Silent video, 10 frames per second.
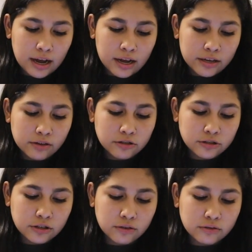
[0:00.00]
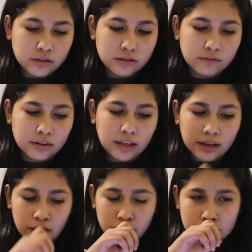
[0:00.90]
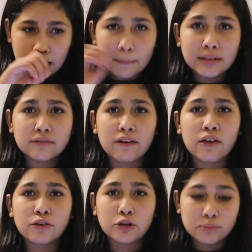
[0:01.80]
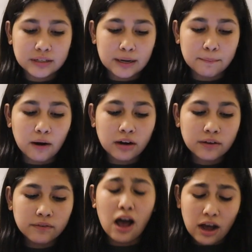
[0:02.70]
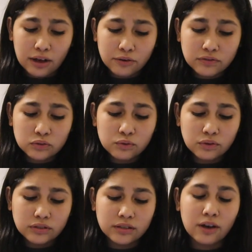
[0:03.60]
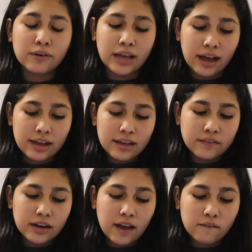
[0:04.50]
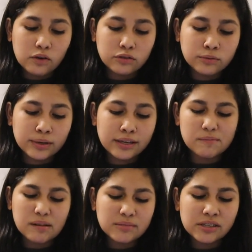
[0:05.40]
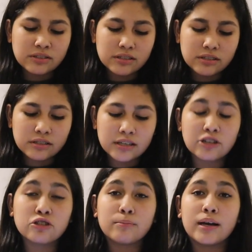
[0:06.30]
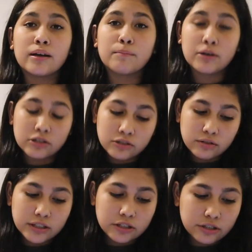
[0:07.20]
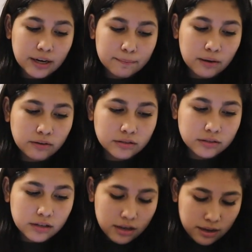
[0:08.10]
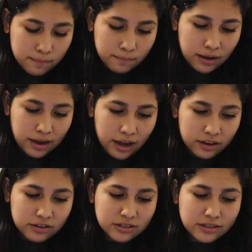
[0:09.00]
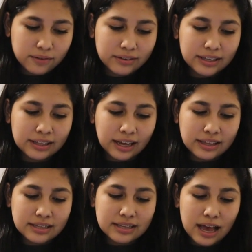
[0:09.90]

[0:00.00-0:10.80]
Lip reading: I usually use this for like other assignments for other groups that I'm part of out of school. So yeah. Then I have Hootsuite. Sometimes I use this to schedule my personal Instagram posts, but I honestly don't really like this